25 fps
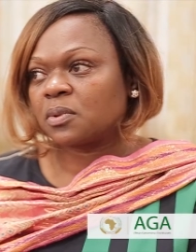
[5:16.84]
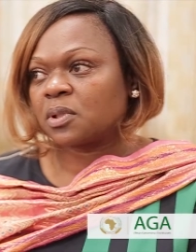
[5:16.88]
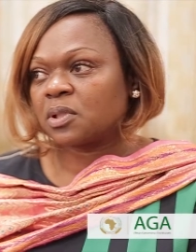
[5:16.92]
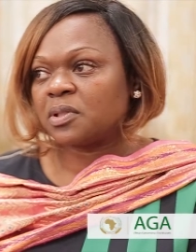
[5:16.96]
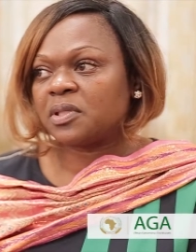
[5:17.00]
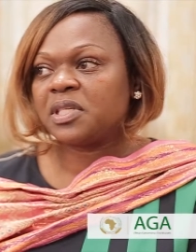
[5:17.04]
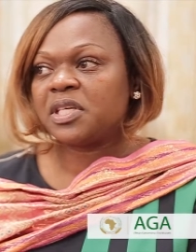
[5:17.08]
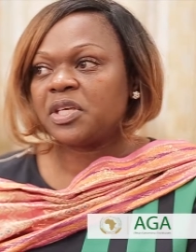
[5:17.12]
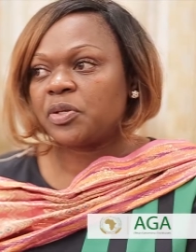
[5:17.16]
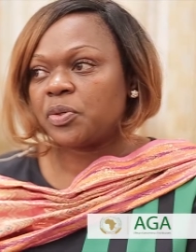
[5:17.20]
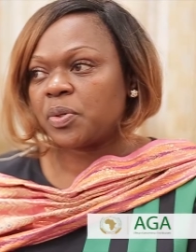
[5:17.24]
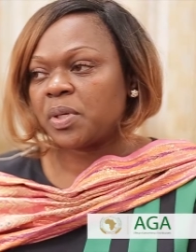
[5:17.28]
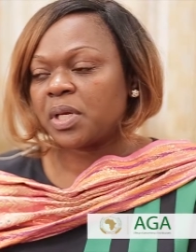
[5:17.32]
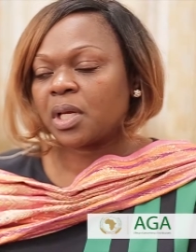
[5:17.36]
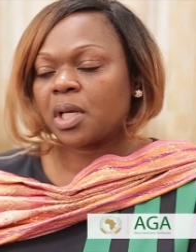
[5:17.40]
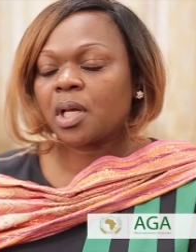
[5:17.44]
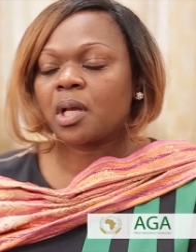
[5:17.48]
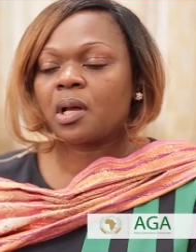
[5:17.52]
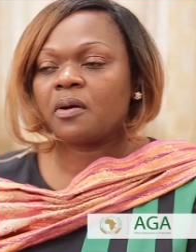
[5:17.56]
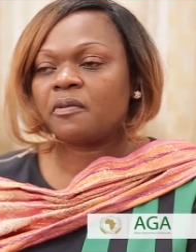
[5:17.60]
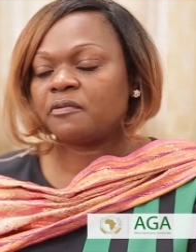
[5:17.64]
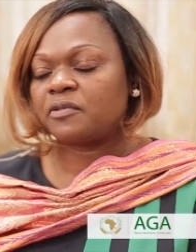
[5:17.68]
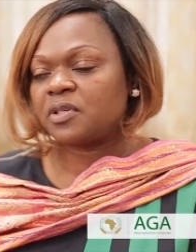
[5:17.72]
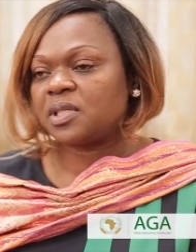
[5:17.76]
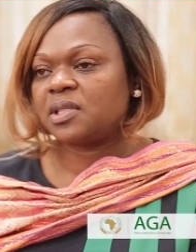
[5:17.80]
continuing
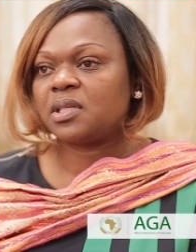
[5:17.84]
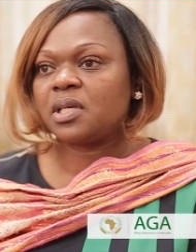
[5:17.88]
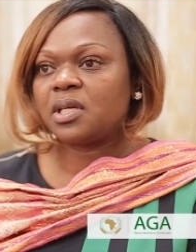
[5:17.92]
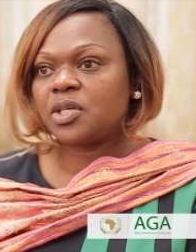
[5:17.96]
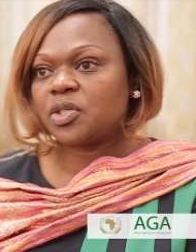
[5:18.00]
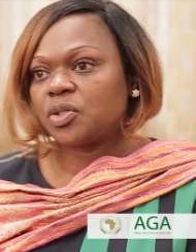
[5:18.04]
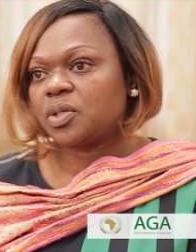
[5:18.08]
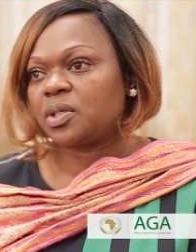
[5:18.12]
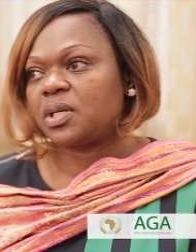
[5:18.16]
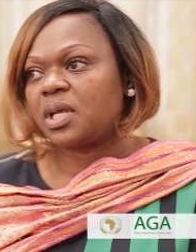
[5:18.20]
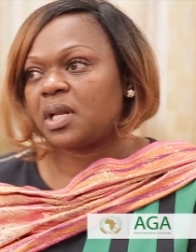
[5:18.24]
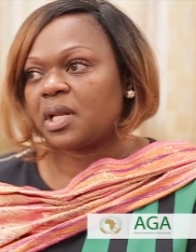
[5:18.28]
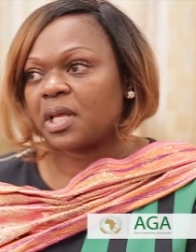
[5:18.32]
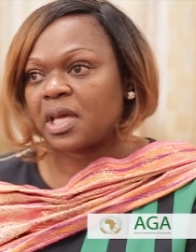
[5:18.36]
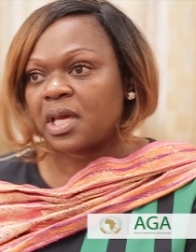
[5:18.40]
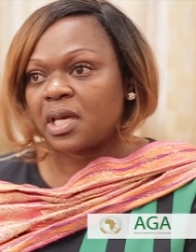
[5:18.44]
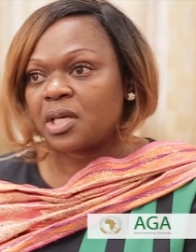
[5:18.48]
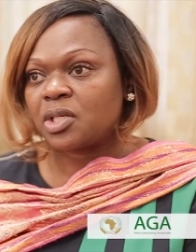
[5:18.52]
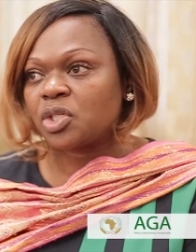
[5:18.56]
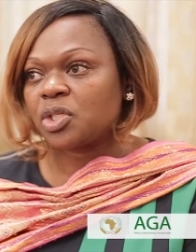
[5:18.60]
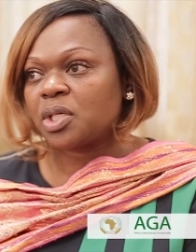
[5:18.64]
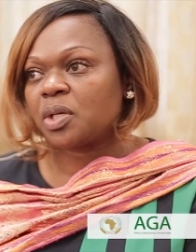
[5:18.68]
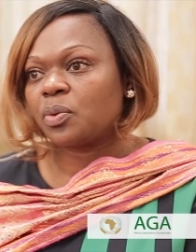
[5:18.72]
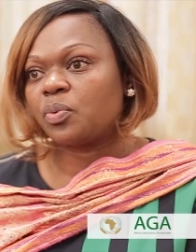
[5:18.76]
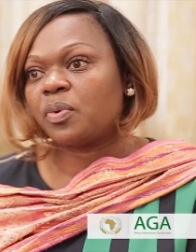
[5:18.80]
conversation,
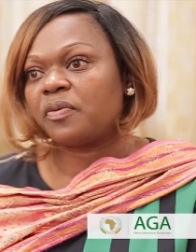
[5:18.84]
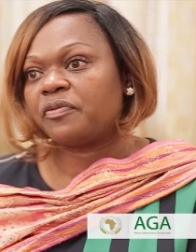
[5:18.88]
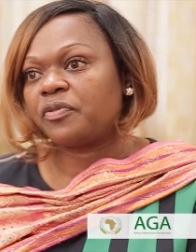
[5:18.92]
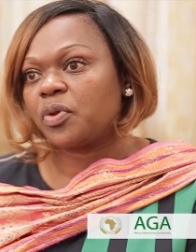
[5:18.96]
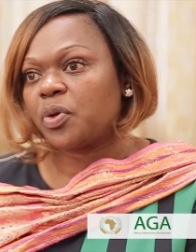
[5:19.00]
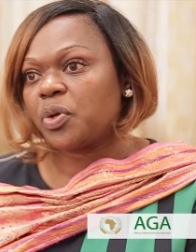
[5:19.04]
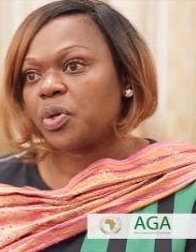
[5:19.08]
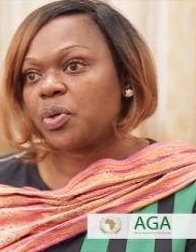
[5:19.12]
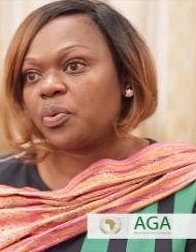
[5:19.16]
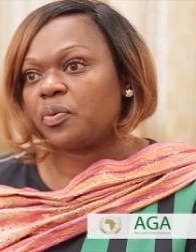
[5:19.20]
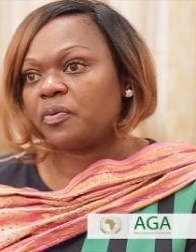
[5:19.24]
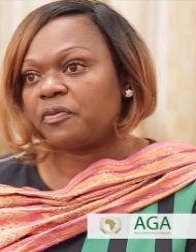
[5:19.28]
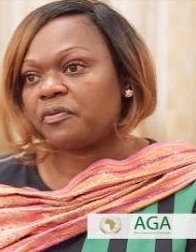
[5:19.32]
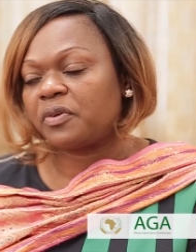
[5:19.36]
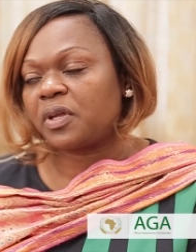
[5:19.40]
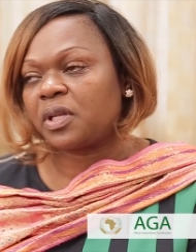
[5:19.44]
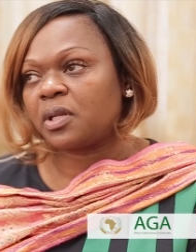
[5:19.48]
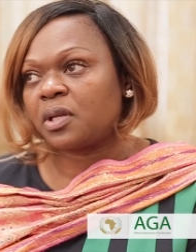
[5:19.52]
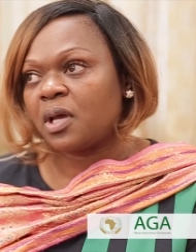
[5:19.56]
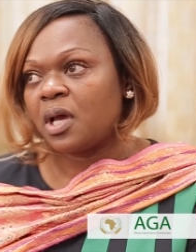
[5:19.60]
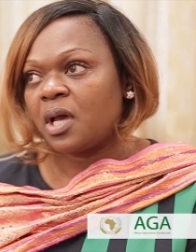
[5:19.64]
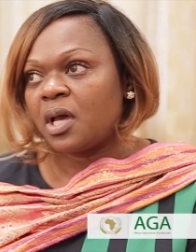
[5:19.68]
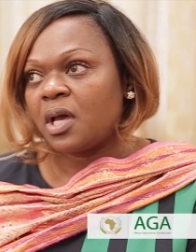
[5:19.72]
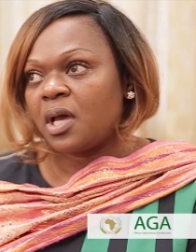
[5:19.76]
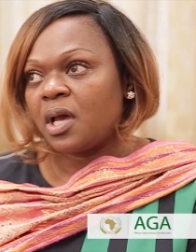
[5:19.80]
engaging with the youth,
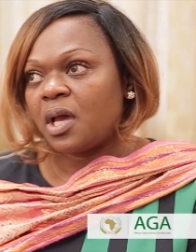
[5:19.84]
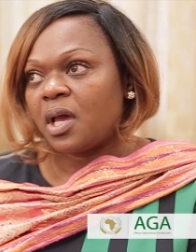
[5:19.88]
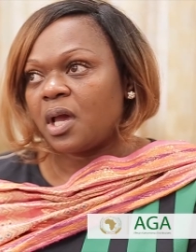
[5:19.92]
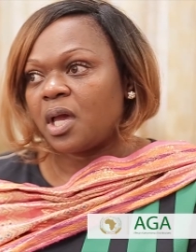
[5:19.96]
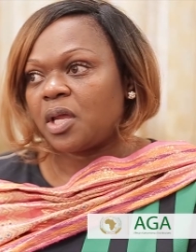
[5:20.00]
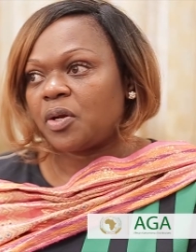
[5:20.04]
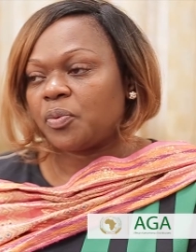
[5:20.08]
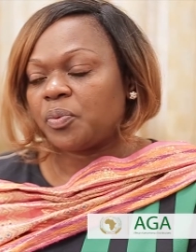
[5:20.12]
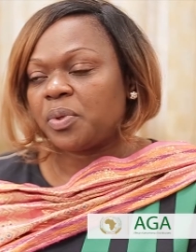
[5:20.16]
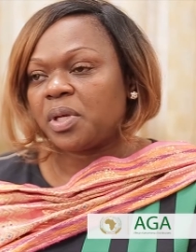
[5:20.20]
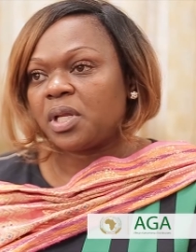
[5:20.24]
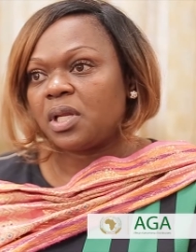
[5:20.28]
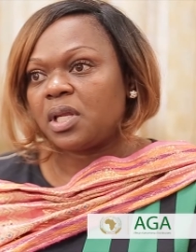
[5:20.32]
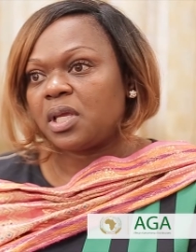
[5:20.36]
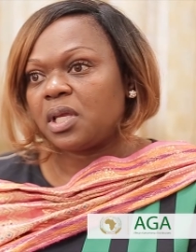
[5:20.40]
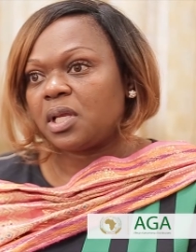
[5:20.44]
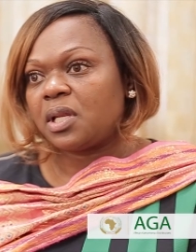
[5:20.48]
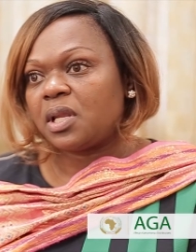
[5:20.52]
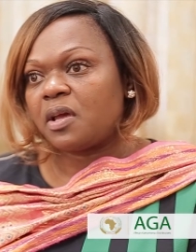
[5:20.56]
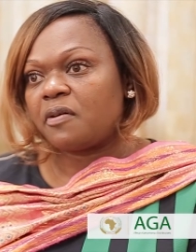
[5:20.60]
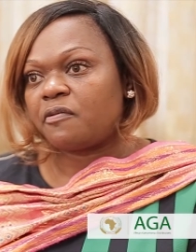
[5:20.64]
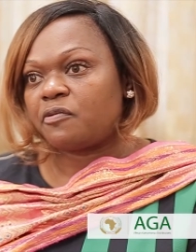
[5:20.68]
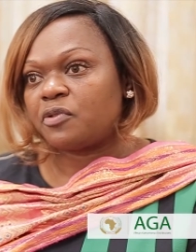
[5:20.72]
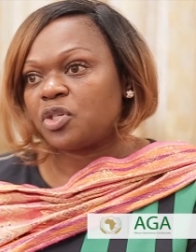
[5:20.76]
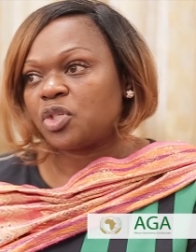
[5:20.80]
and really
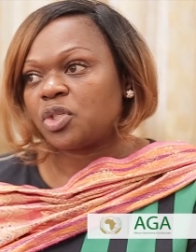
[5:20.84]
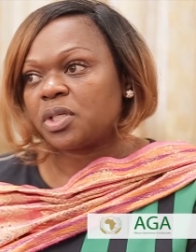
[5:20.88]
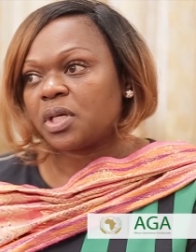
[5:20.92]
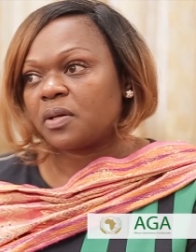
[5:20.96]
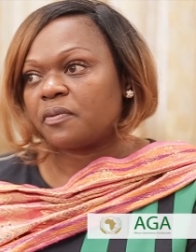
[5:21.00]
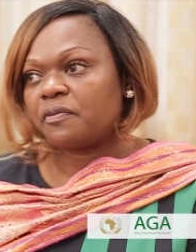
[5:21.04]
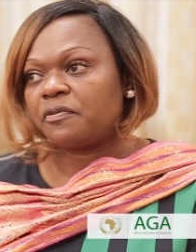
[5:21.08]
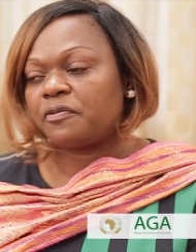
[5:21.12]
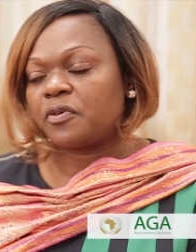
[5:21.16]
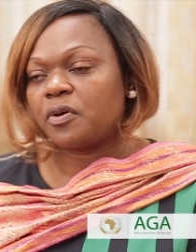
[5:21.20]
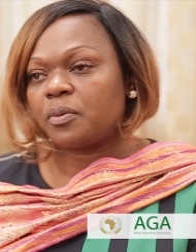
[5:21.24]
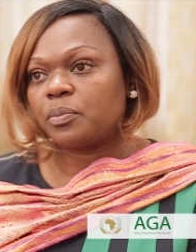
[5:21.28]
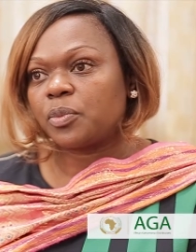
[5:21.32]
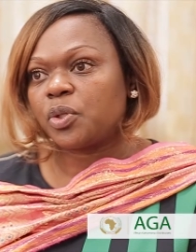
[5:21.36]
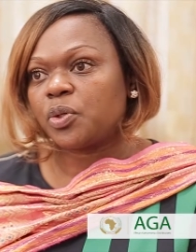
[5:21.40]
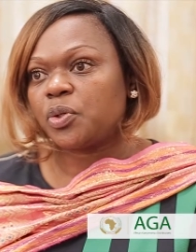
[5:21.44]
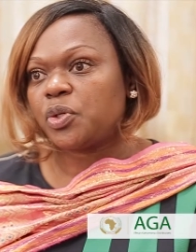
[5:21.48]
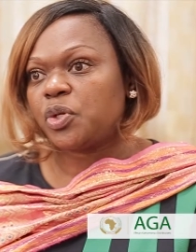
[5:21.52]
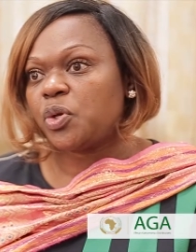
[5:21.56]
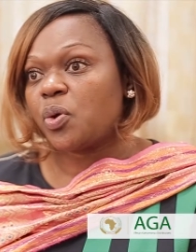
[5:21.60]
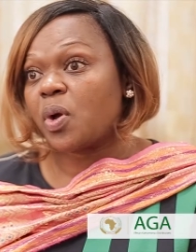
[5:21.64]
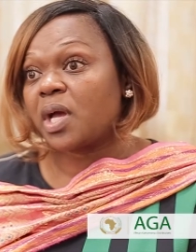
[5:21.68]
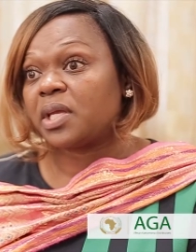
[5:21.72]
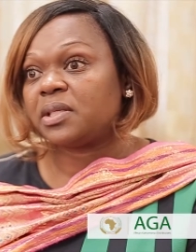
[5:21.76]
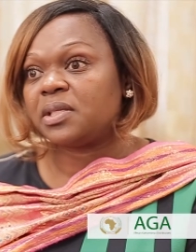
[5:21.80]
leveraging from the
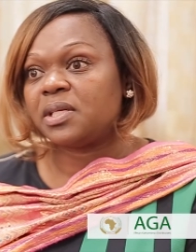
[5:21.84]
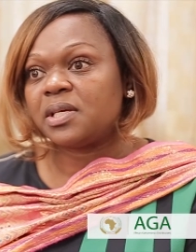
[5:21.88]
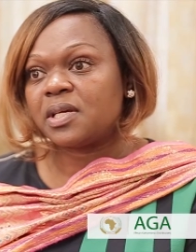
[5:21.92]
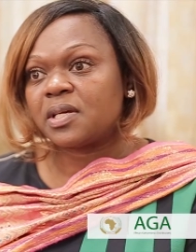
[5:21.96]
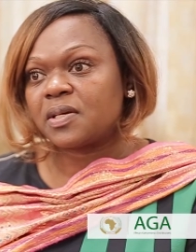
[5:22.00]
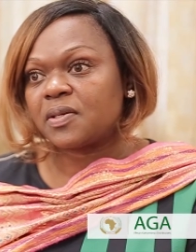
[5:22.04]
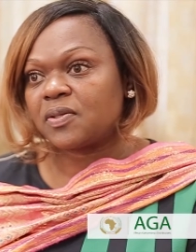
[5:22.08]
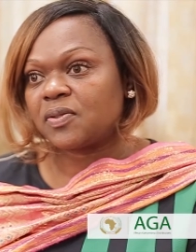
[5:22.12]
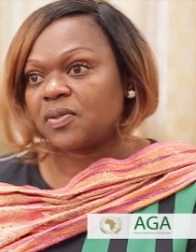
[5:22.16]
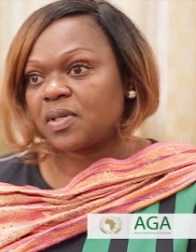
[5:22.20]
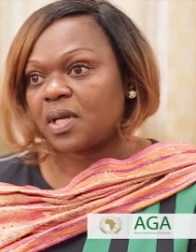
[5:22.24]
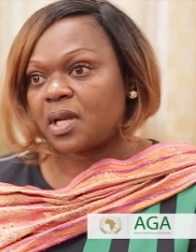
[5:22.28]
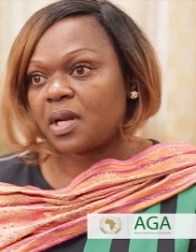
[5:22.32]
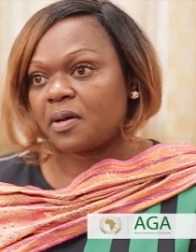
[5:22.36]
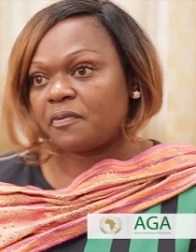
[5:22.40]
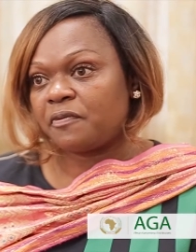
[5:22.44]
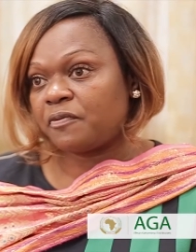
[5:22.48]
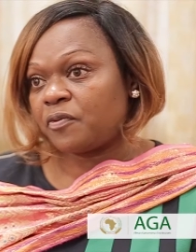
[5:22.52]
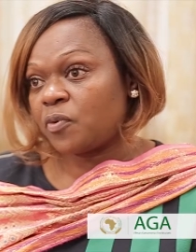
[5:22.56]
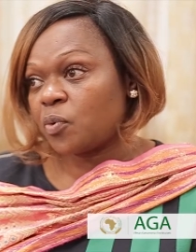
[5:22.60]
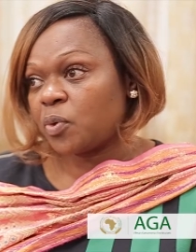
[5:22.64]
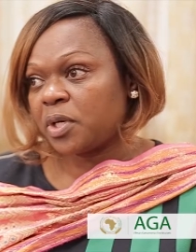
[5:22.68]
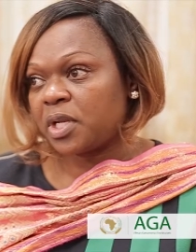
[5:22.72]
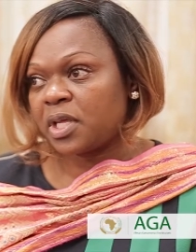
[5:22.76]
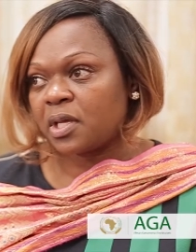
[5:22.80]
new ideas that are
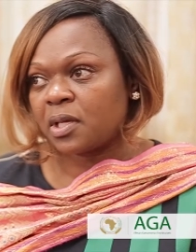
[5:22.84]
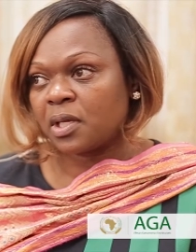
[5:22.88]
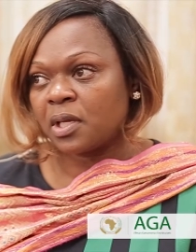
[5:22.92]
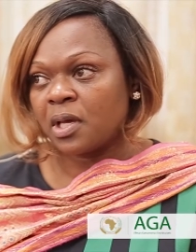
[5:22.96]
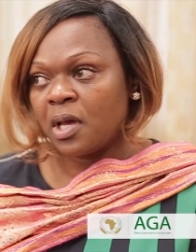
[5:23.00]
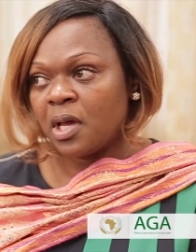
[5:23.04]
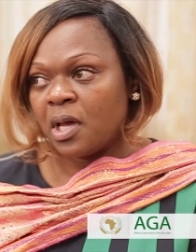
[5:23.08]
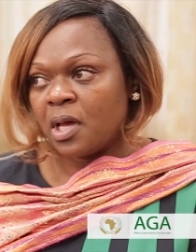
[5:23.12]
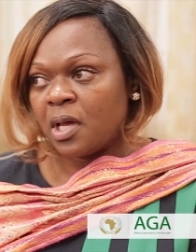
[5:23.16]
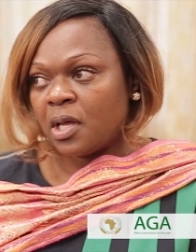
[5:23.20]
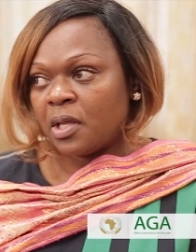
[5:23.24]
floating.